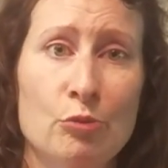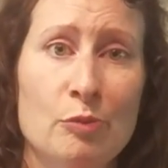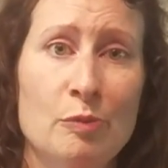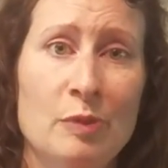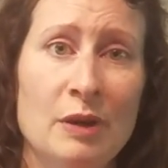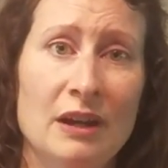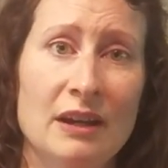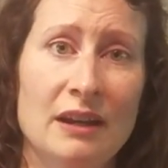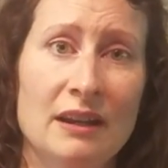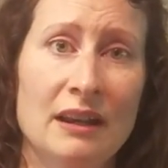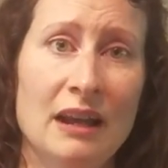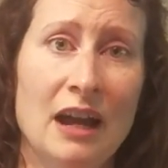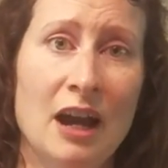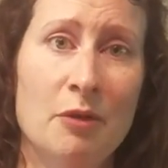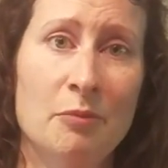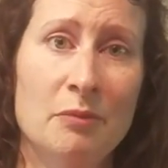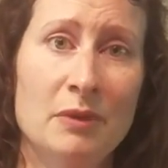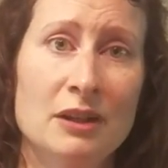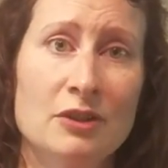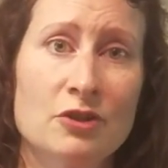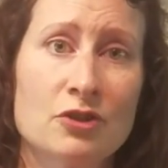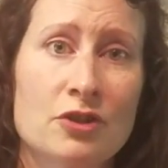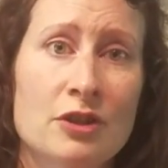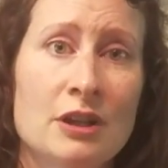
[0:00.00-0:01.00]
but how
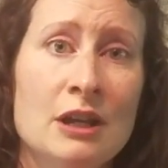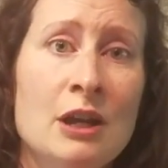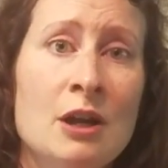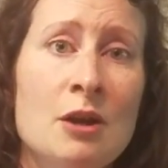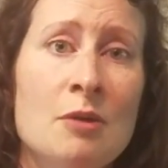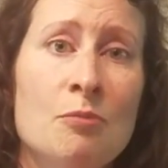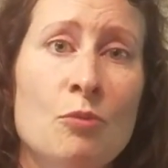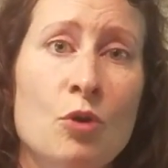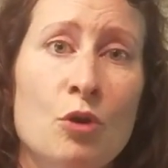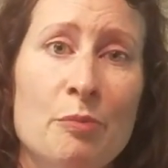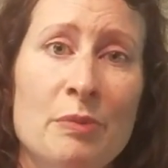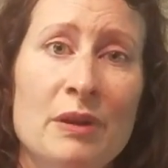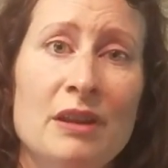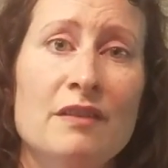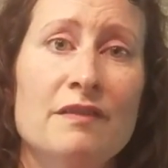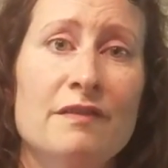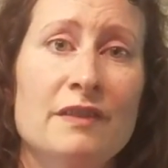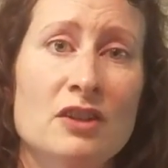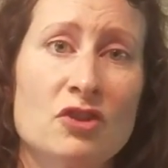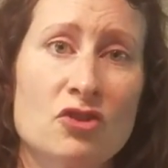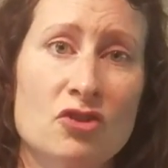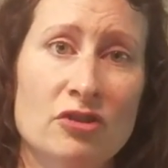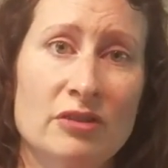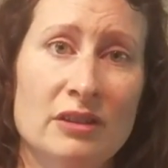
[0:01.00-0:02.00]
much more
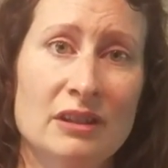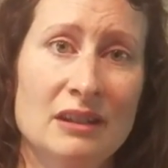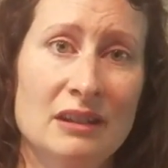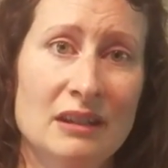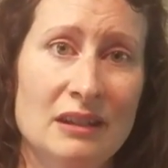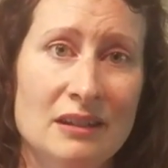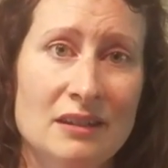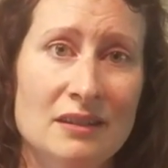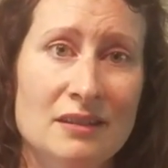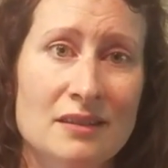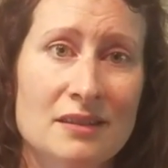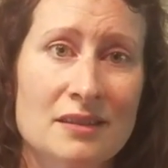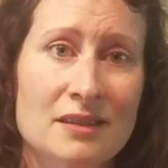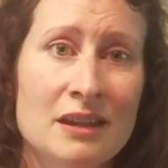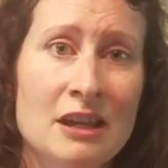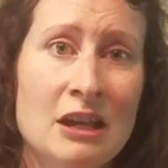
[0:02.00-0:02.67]
beneficial it is